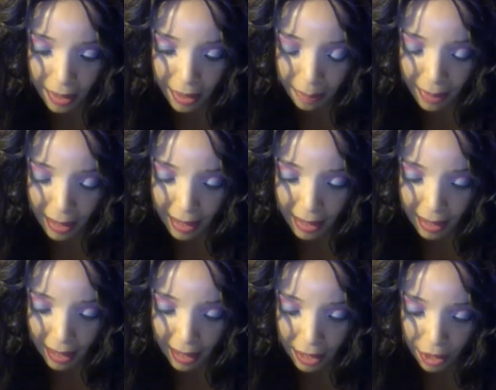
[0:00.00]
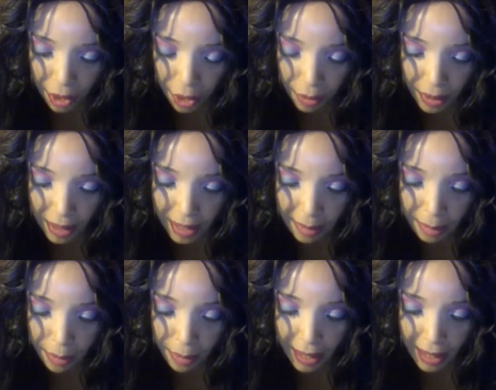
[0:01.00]
The beast I saw
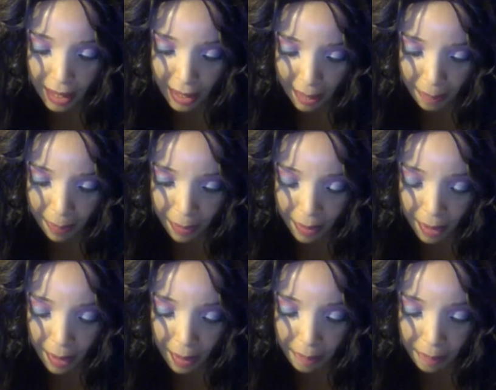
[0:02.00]
resembled a leopard,